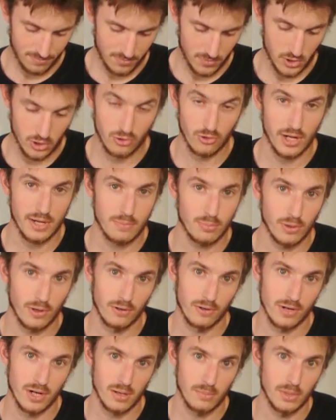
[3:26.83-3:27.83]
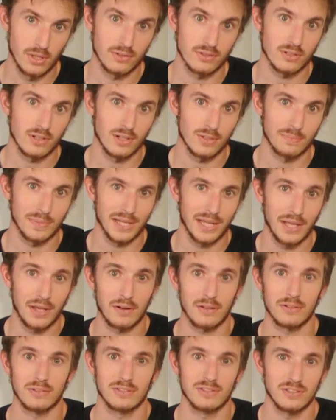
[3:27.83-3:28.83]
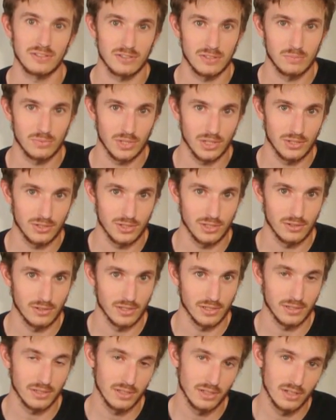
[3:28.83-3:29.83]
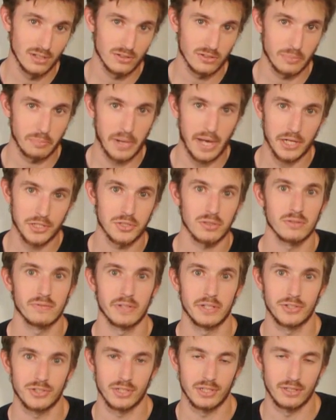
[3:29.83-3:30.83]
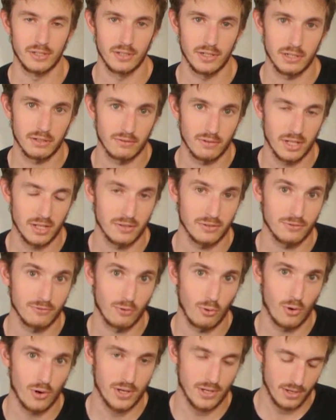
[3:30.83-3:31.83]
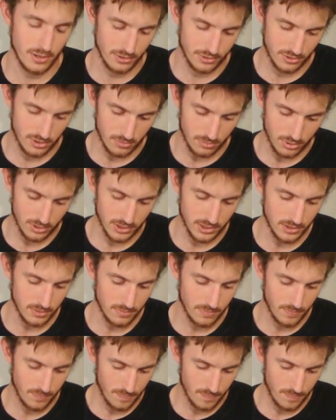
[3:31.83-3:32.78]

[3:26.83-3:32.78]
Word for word: It's a great program, and it's called Mechanical Systems Engineering. It's a Bachelor of Engineering, and it takes four years to complete.